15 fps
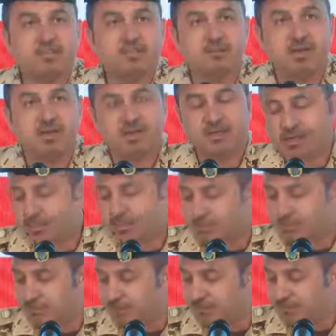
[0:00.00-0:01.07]
we as
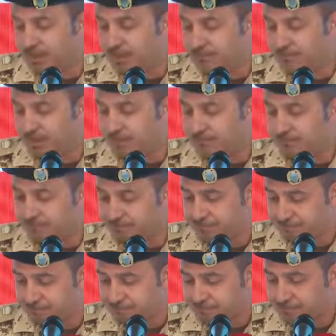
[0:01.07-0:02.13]
Bahrainis should be
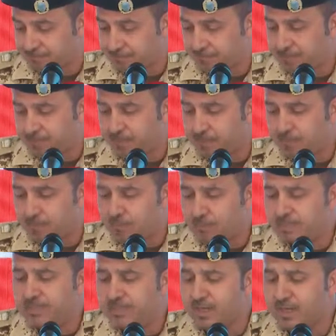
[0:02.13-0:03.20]
proud of.
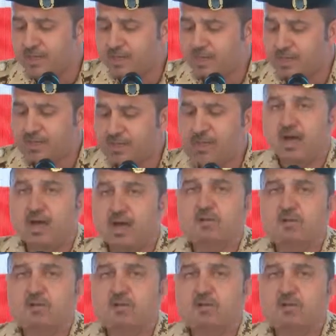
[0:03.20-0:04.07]
And therefore,